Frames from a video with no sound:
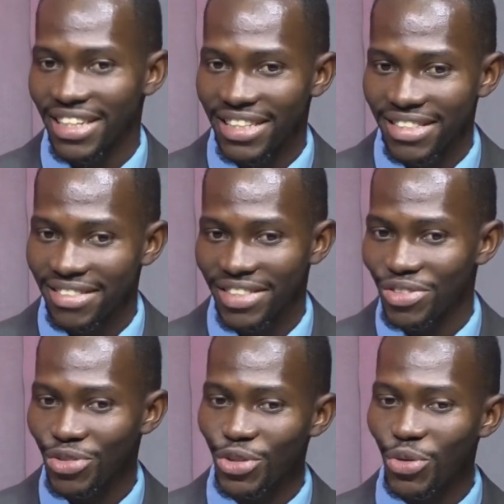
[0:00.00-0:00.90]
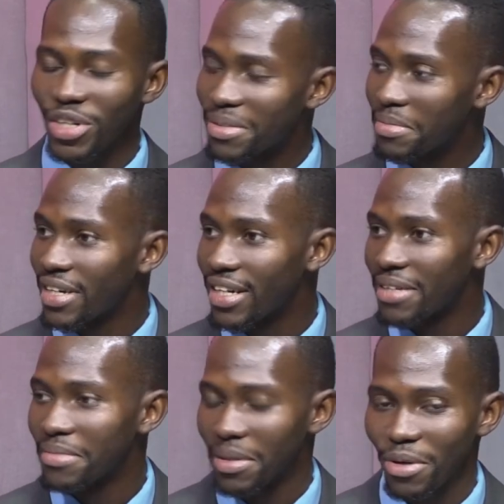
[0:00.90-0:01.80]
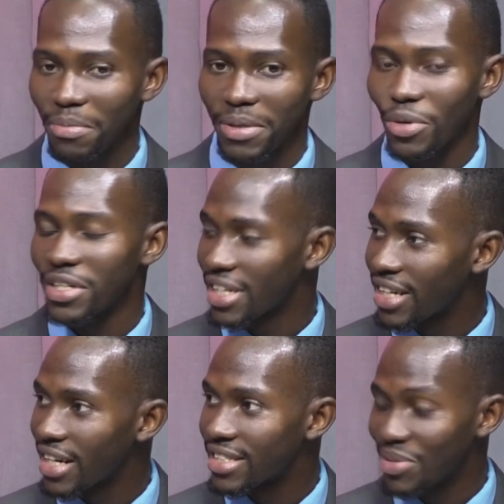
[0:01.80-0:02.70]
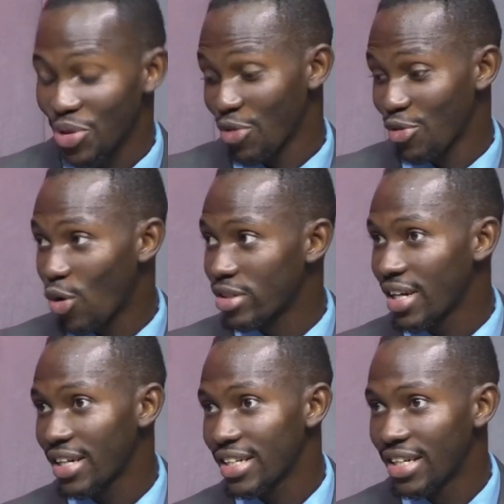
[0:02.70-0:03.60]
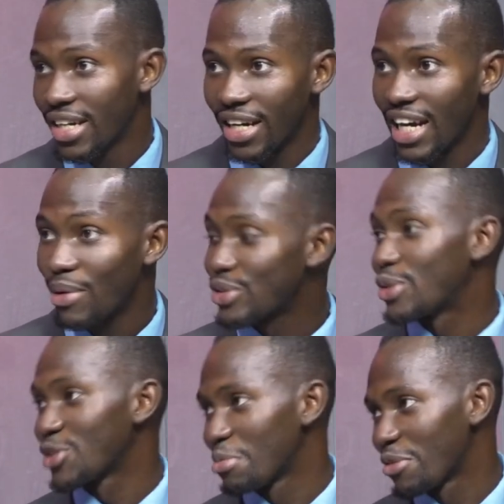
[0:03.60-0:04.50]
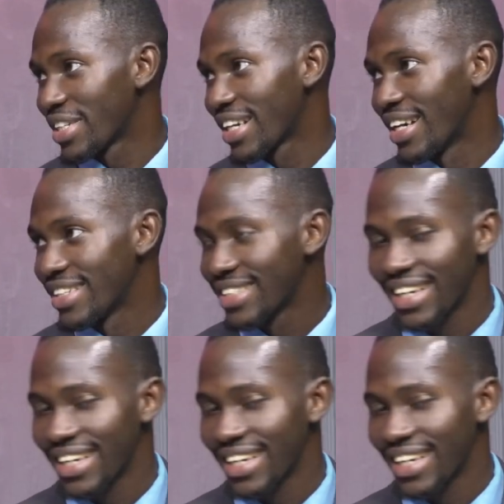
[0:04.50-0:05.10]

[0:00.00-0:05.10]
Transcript: I mean, not only public policy analysis, which of course I was on top of the class.